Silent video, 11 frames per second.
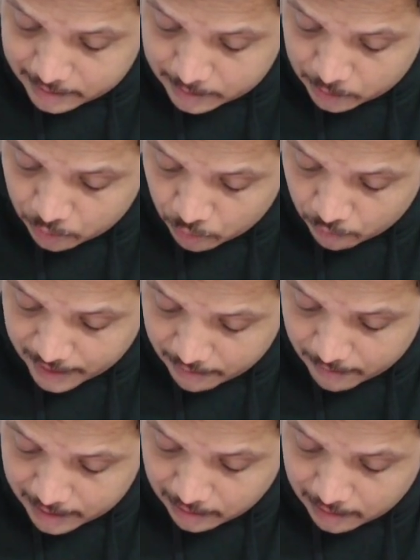
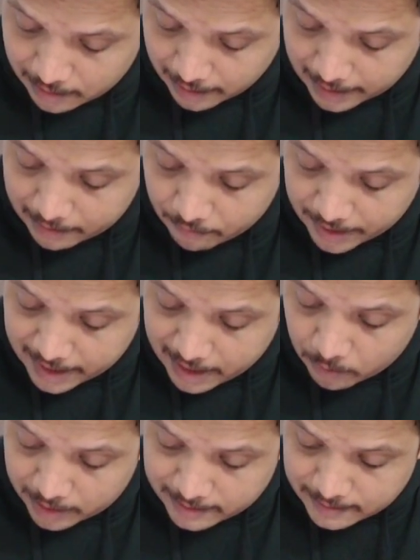2v1 and v
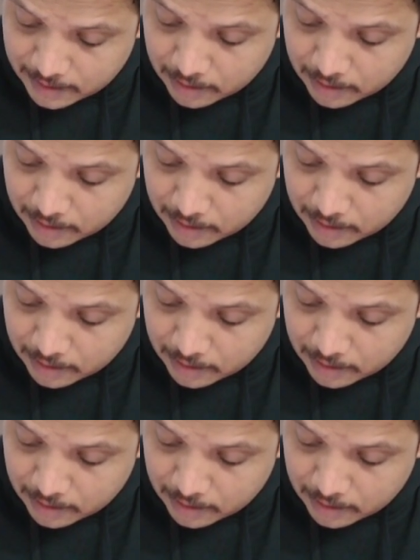out is